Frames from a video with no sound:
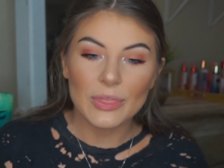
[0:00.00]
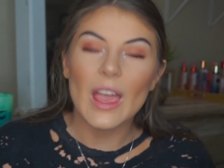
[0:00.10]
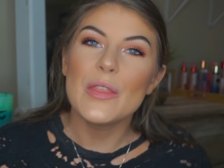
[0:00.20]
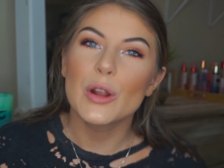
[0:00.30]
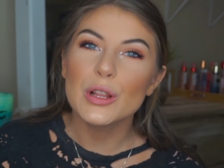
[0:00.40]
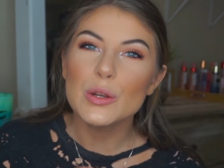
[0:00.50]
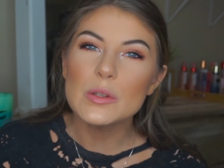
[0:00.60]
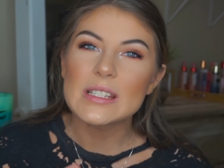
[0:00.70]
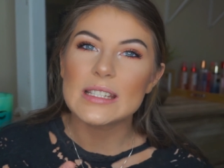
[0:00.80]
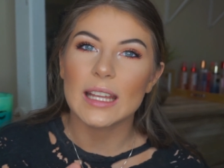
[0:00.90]
And they're a little
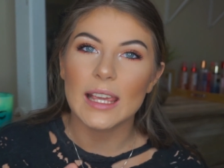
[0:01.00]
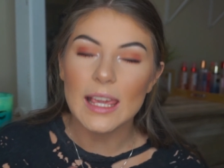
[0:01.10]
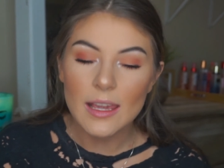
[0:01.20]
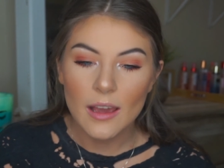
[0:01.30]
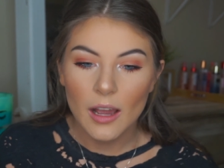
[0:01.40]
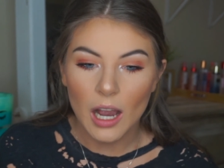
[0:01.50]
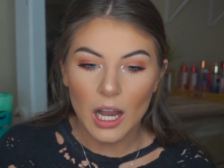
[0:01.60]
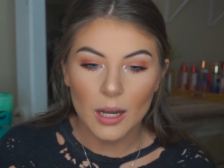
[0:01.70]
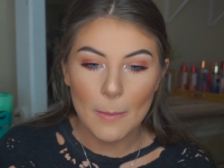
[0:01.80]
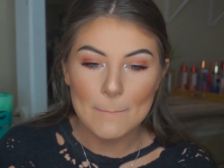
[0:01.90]
sticky,
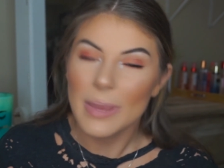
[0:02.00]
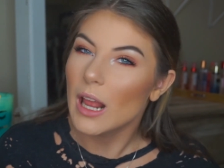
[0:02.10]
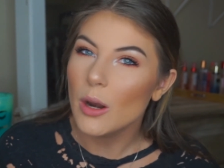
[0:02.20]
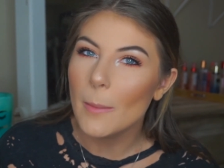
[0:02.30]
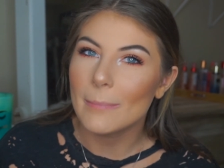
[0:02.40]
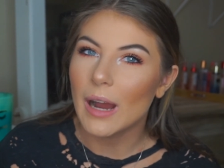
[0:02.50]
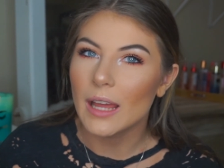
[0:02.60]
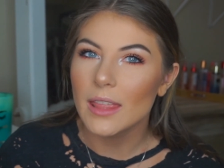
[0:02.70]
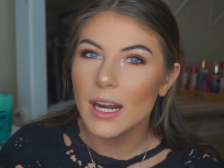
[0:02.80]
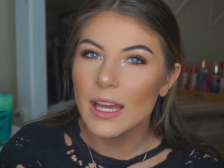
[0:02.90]
but I don't
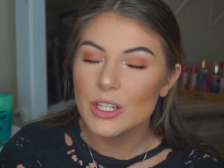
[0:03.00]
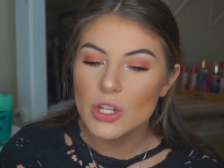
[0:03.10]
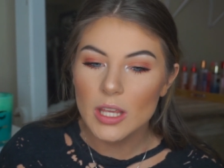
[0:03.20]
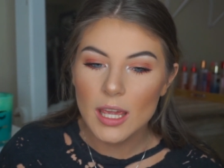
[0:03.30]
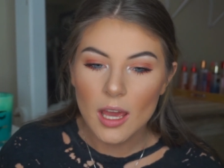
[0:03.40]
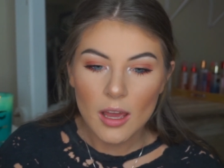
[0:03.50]
mind that actually.